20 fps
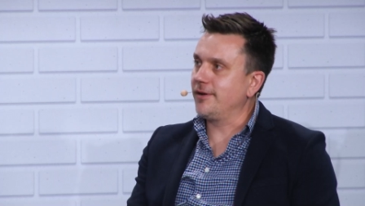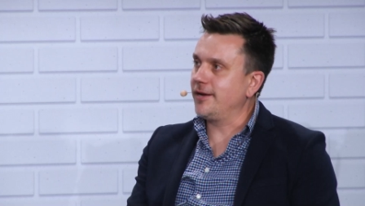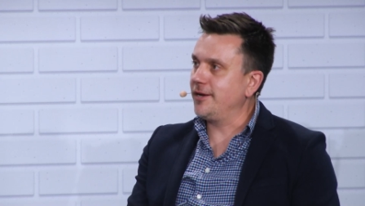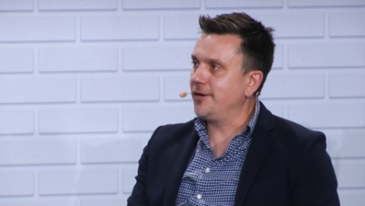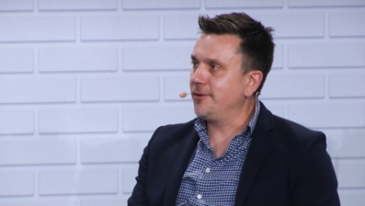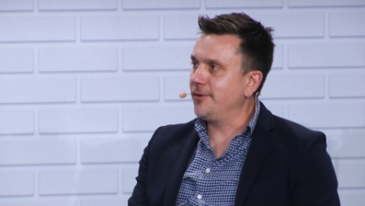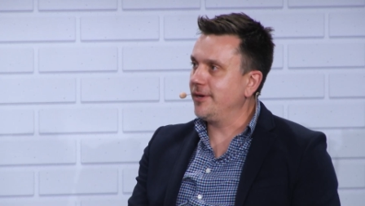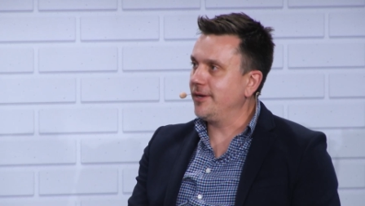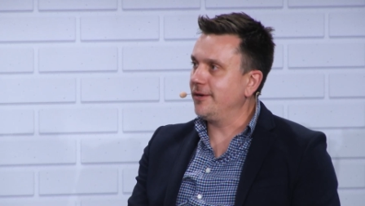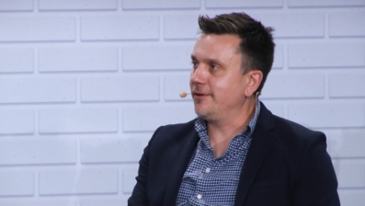
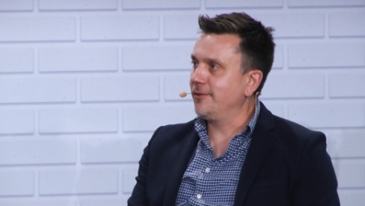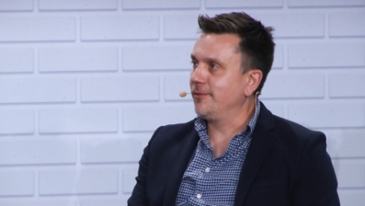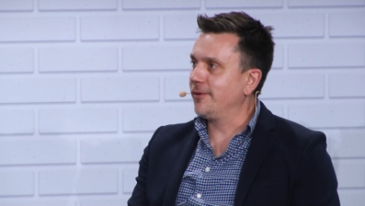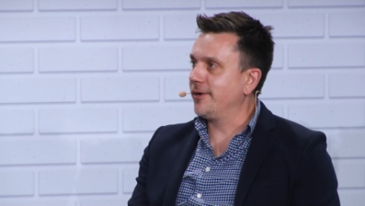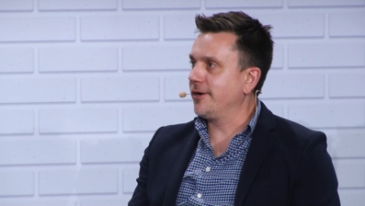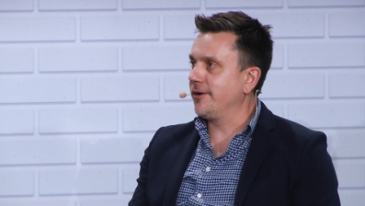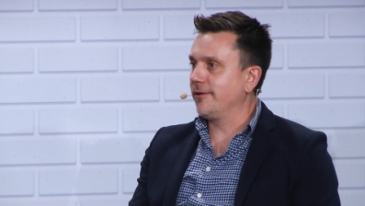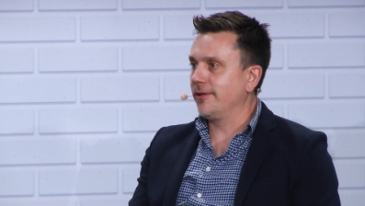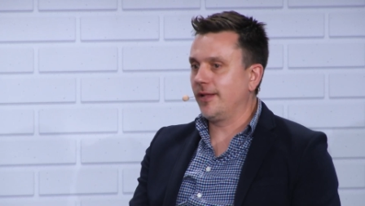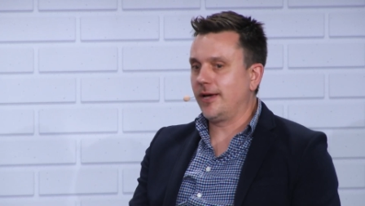into it,
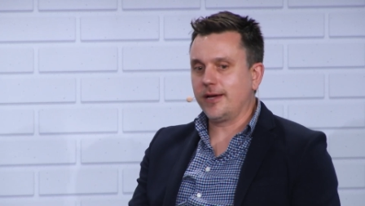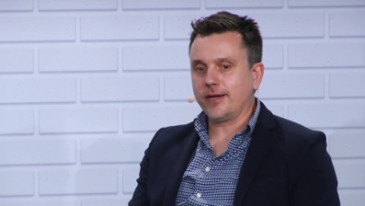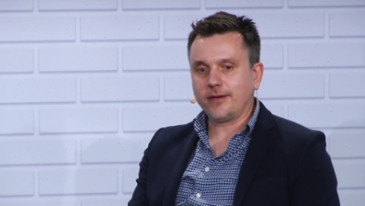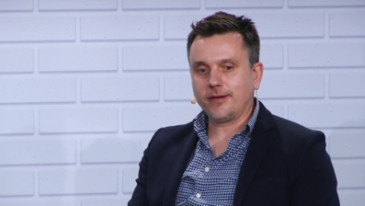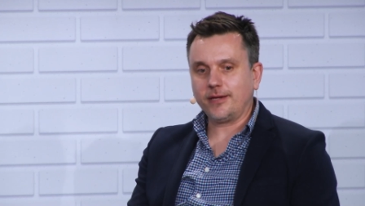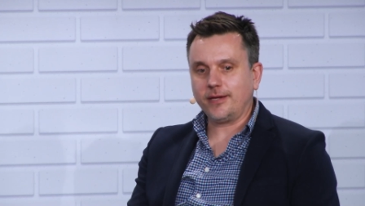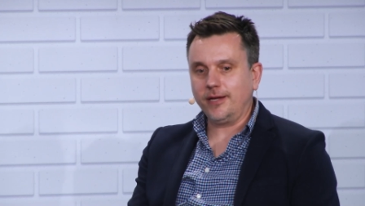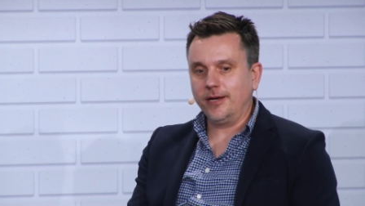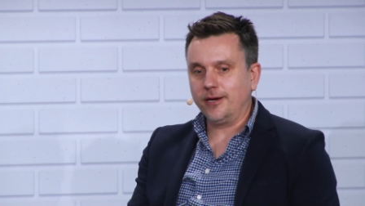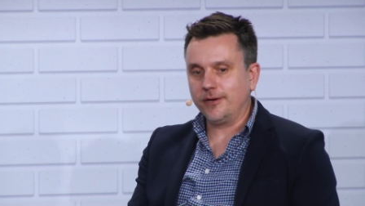or you're like,
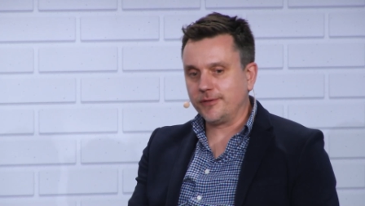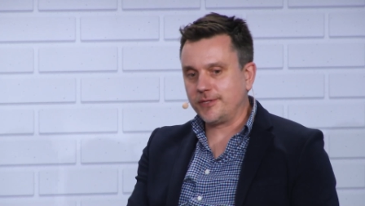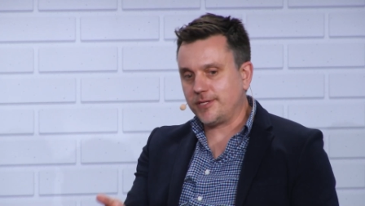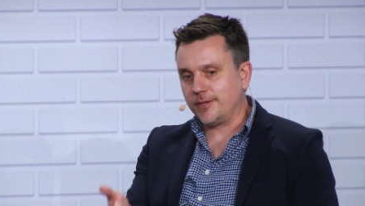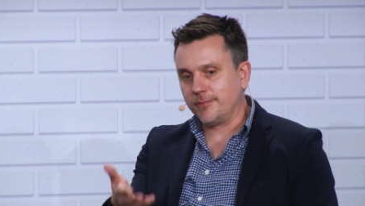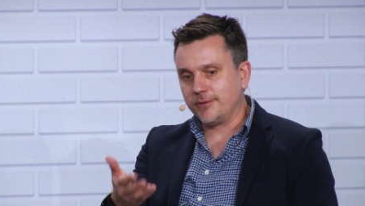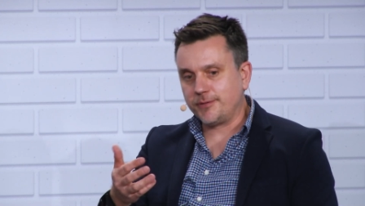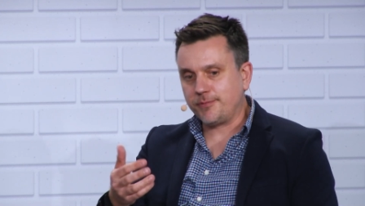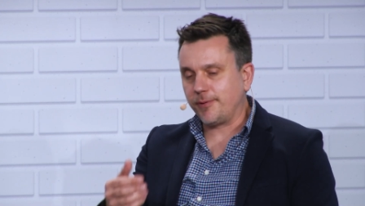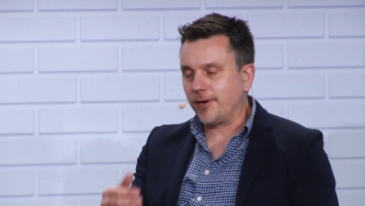you know,
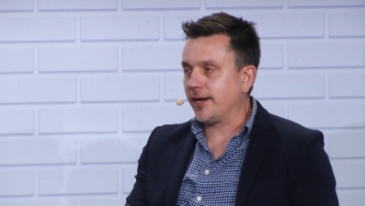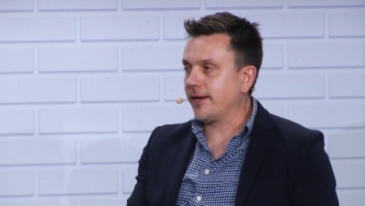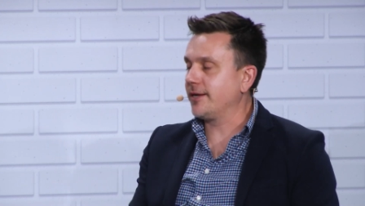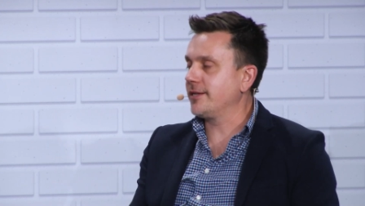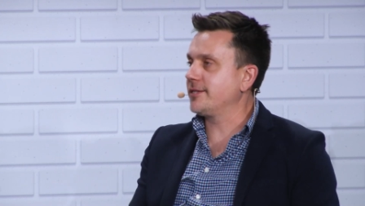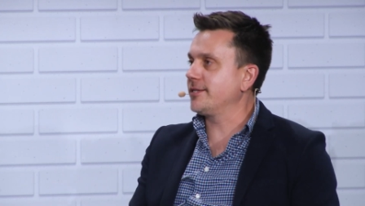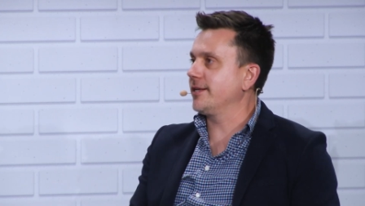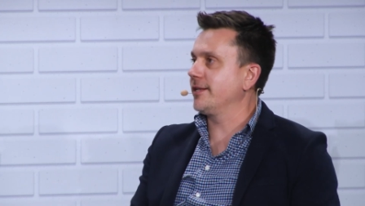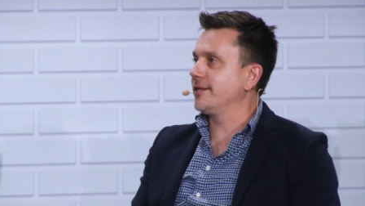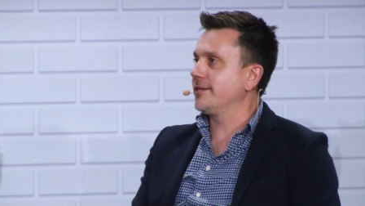someone's probably going
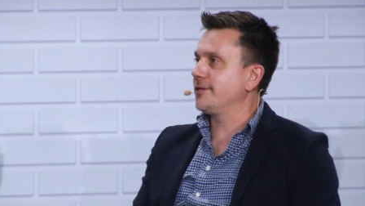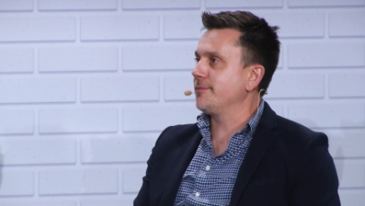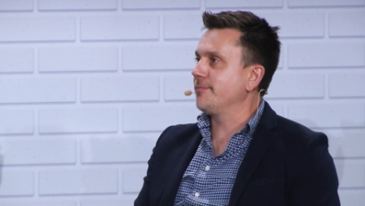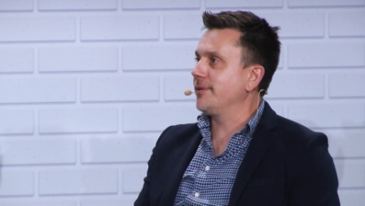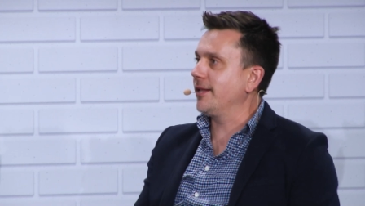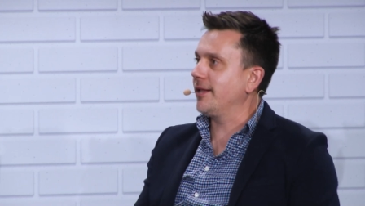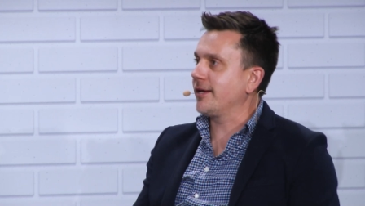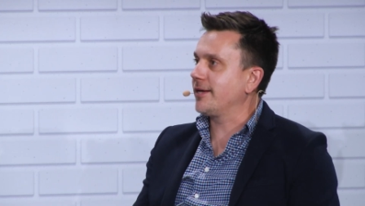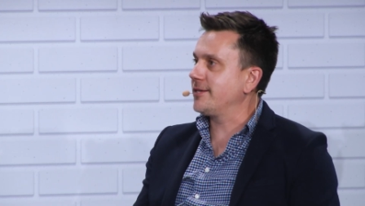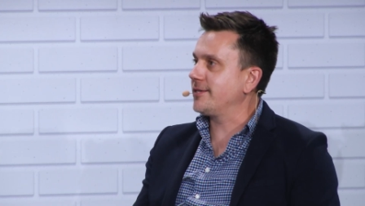to see this and
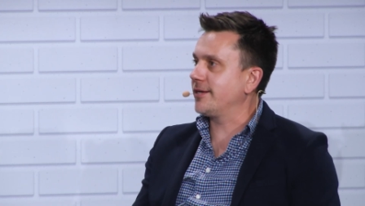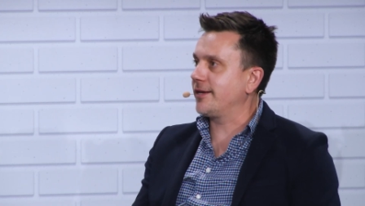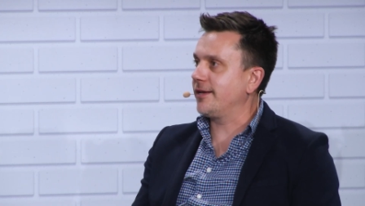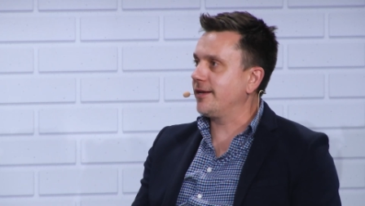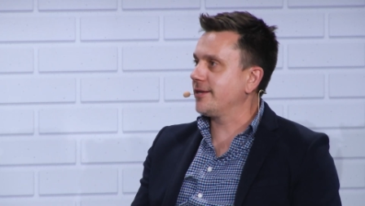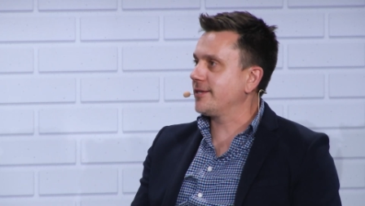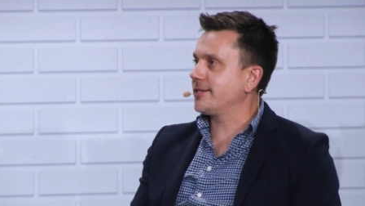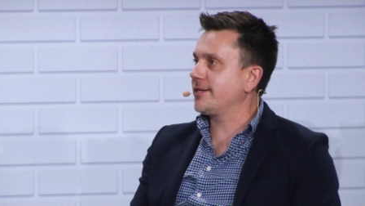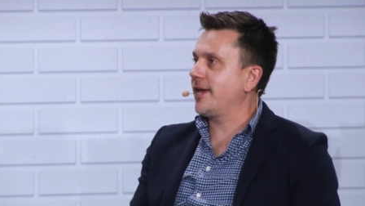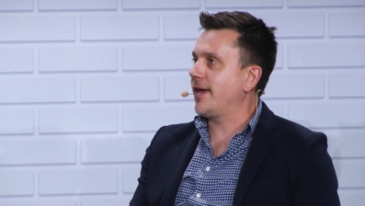be like, is it
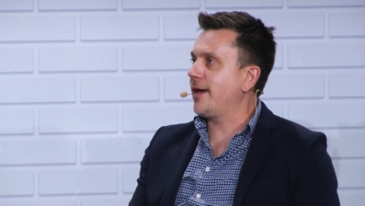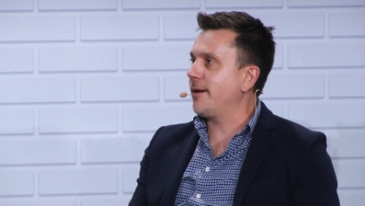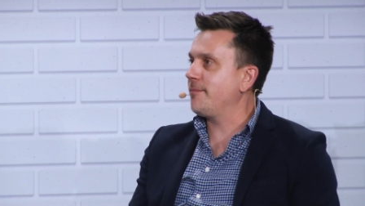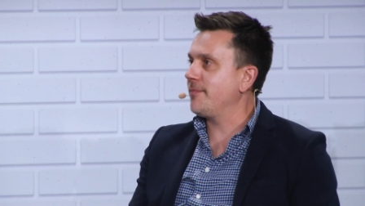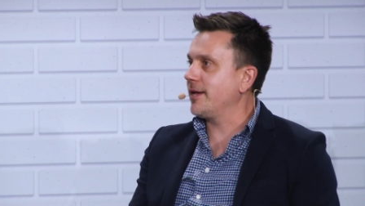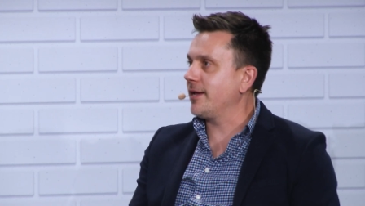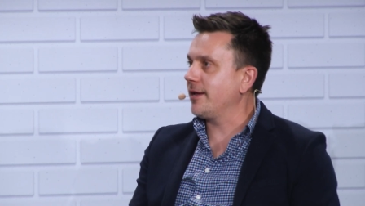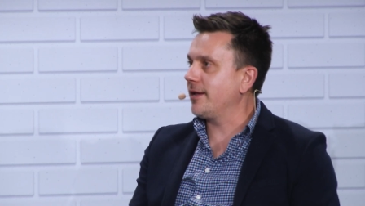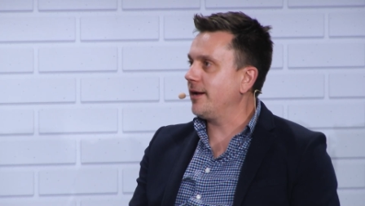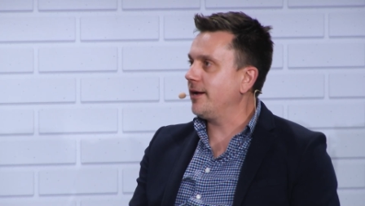going to scam
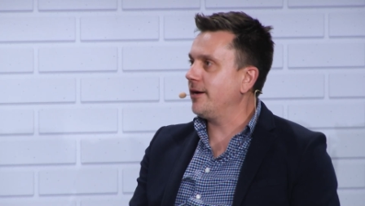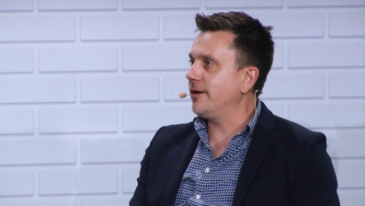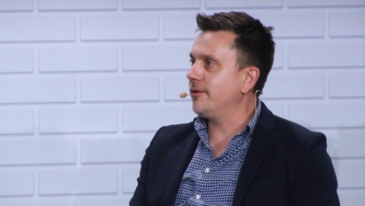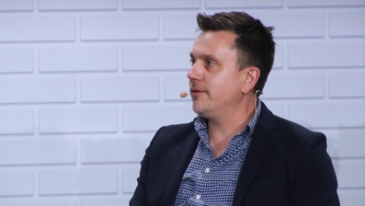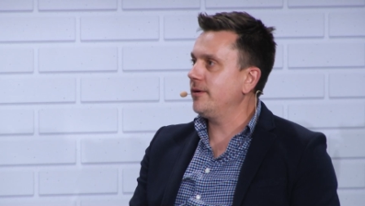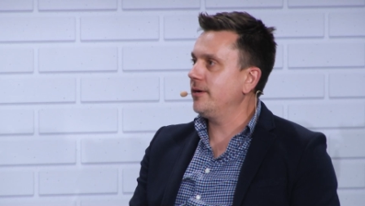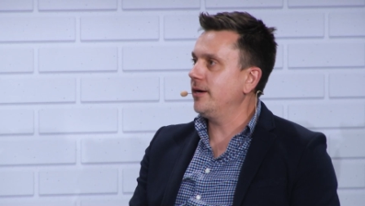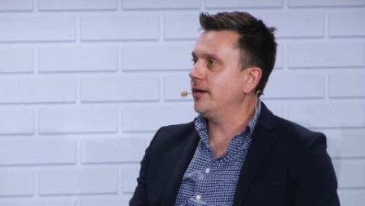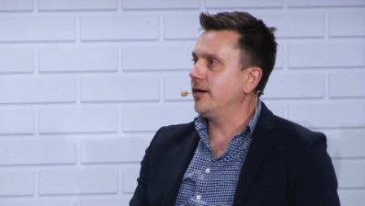me? You know.